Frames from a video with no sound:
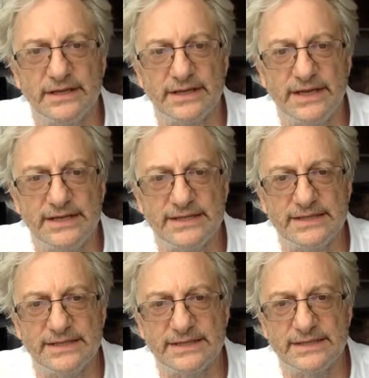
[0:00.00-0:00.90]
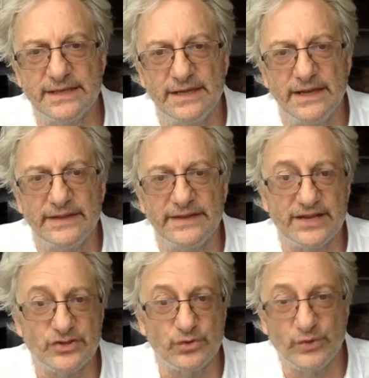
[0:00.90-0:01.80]
cases, the
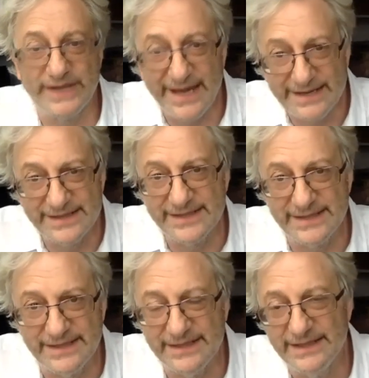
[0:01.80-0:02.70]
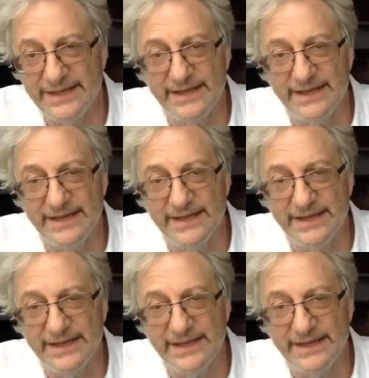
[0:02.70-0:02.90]
actual reality